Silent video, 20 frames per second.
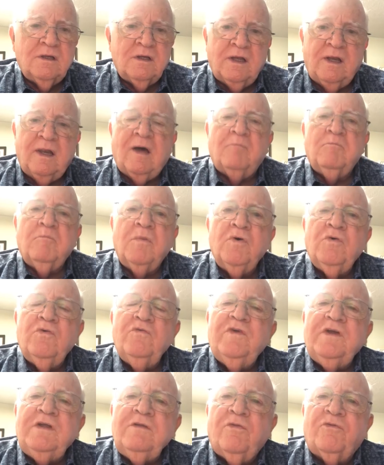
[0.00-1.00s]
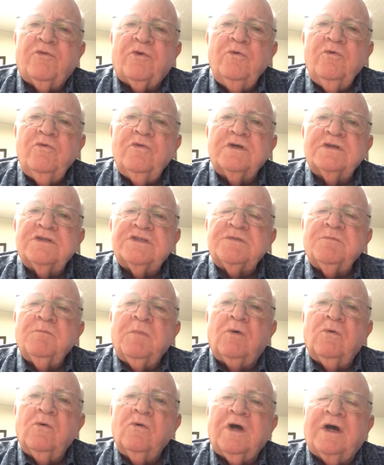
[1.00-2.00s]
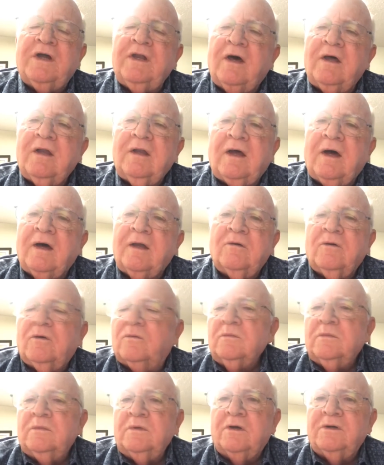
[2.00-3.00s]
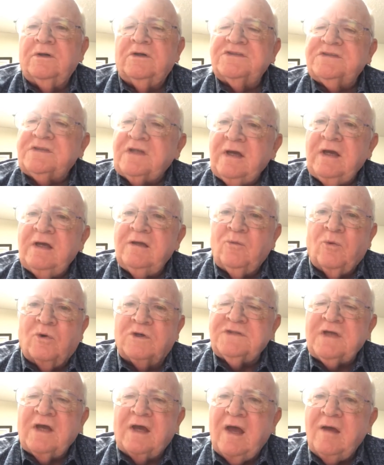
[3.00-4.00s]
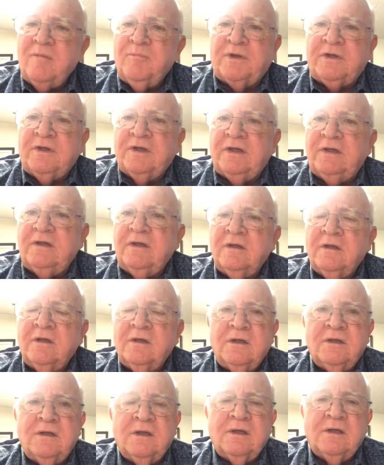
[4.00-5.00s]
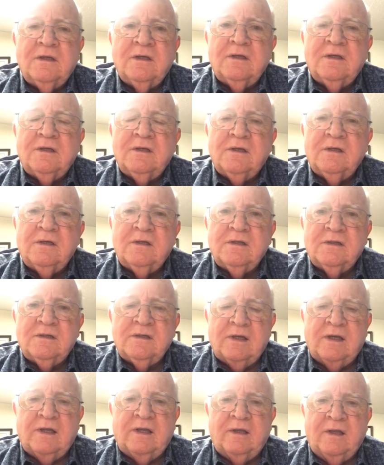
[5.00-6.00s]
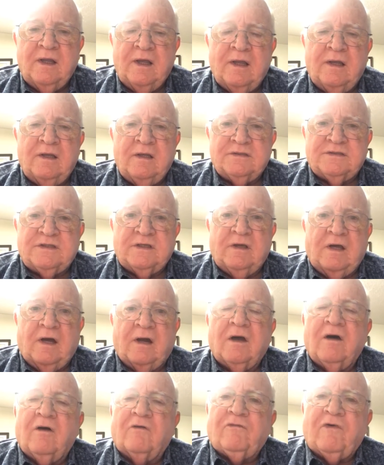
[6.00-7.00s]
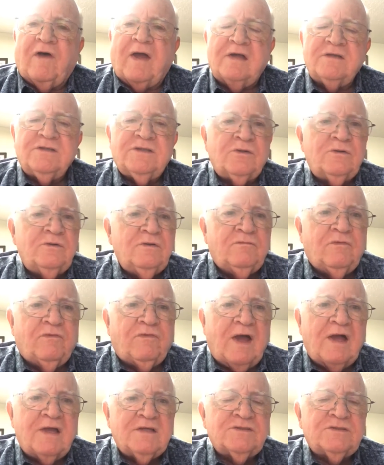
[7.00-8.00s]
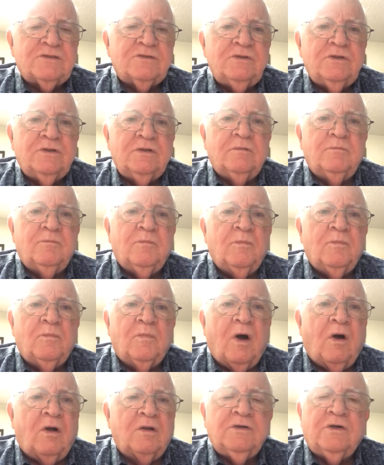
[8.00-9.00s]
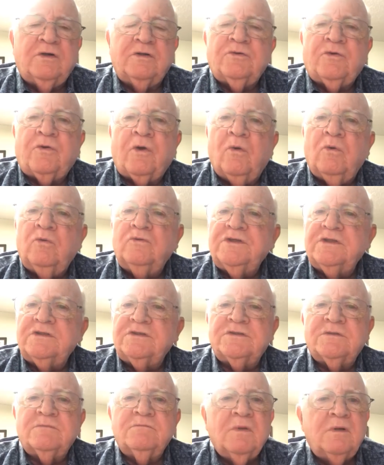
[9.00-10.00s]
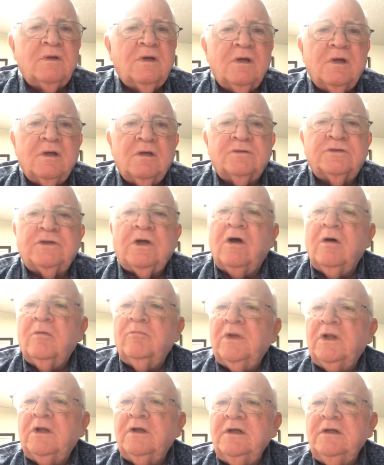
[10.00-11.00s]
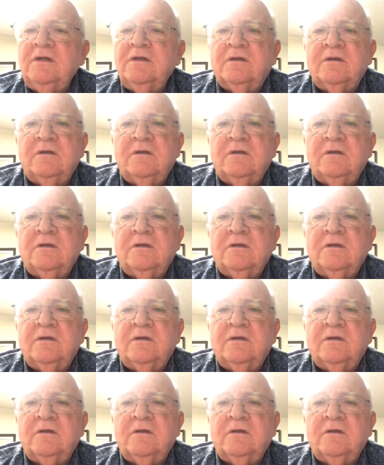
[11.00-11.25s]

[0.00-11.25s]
And I'm moving through this smoke and I, I don't understand what's happening. And and as I got faster and faster and uncontrolled, just tumbling.